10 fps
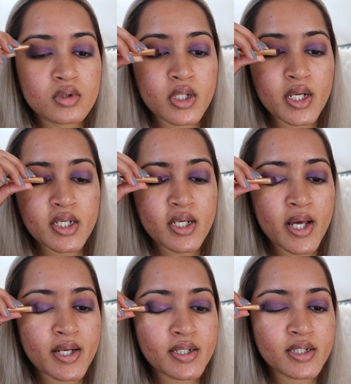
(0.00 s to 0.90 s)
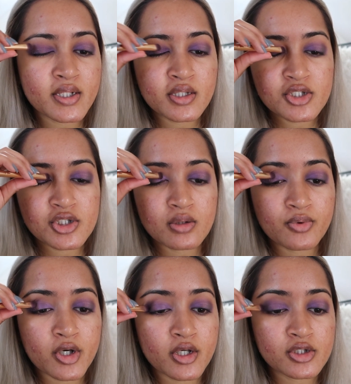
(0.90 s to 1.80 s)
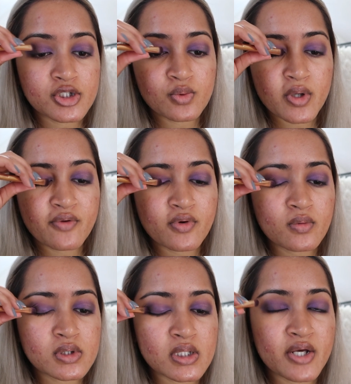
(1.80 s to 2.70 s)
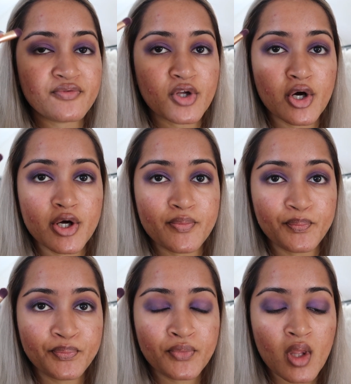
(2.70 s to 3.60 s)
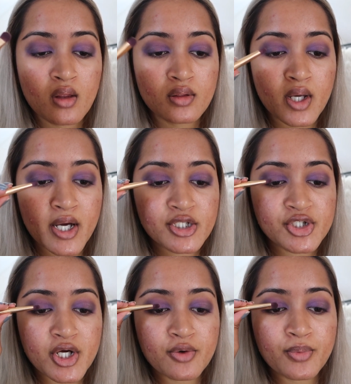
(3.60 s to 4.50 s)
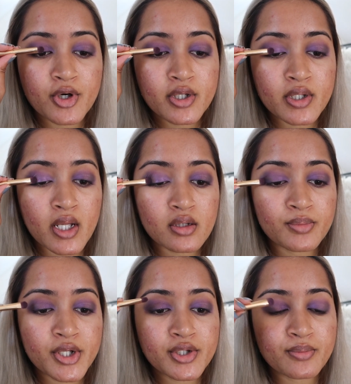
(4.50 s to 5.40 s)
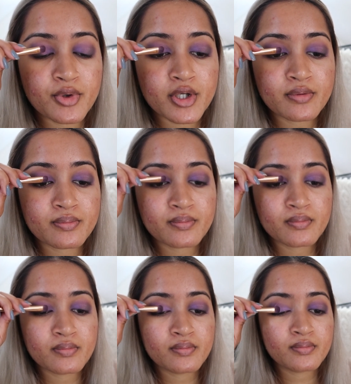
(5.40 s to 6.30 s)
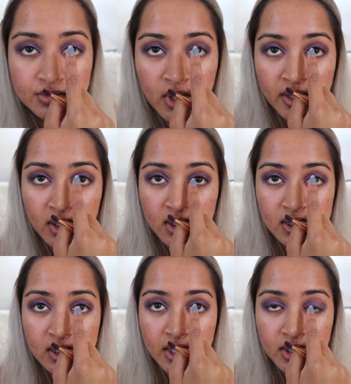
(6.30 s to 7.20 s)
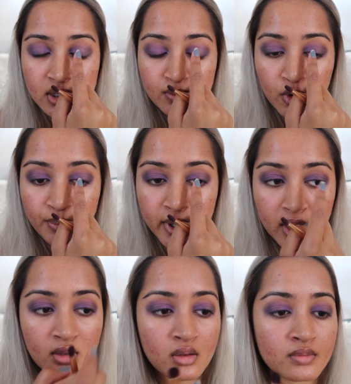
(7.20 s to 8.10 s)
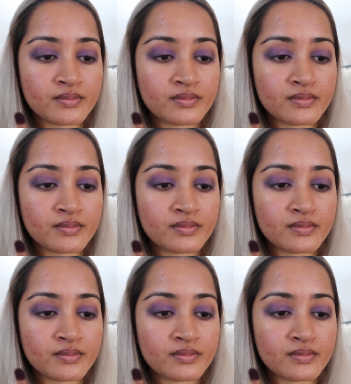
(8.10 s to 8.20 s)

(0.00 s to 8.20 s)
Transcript: And I didn't add any additional product, just whatever was left on the eyeshadow part, not the blending part. I think this side needs more pink.